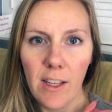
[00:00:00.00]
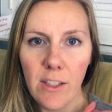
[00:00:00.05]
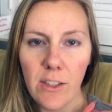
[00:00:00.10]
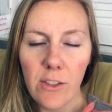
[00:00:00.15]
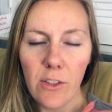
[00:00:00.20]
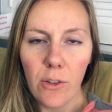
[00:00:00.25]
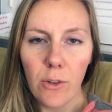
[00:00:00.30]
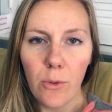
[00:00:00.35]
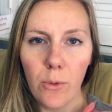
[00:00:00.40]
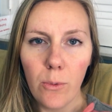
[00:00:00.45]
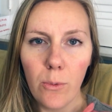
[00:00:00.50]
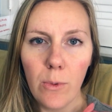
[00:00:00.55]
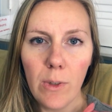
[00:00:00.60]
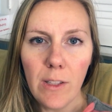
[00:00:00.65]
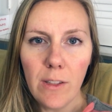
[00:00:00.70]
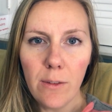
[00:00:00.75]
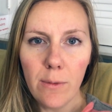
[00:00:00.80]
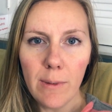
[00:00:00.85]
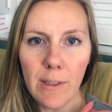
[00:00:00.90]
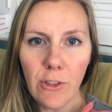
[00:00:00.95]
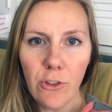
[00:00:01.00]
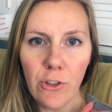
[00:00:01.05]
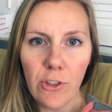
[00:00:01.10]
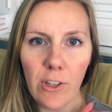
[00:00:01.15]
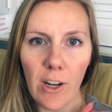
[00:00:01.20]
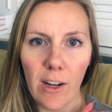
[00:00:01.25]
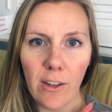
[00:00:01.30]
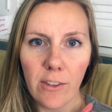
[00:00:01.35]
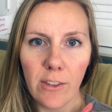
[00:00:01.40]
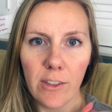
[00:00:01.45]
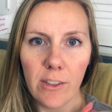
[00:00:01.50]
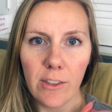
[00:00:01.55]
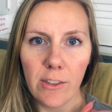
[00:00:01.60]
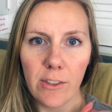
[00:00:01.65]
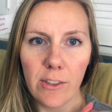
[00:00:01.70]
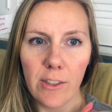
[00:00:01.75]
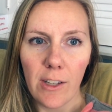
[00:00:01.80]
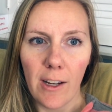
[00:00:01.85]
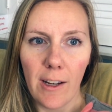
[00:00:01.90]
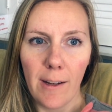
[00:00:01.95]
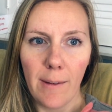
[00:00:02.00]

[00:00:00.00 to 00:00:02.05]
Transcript: So we switched doctors